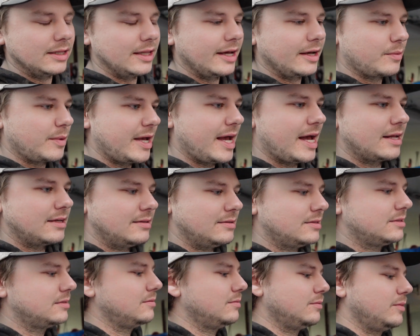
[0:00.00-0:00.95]
Like we had
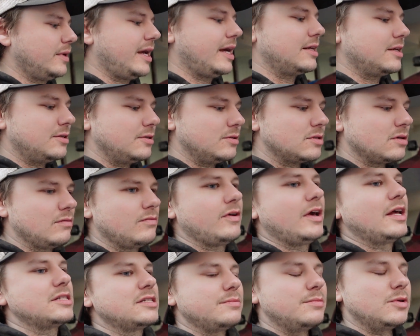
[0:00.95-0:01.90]
to do some
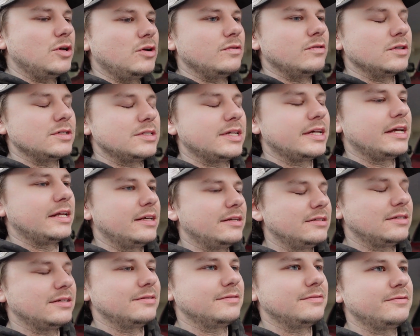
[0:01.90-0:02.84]
fancy maneuvers to get
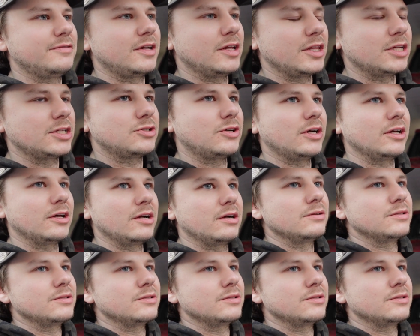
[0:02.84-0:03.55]
it to fit on the trailer.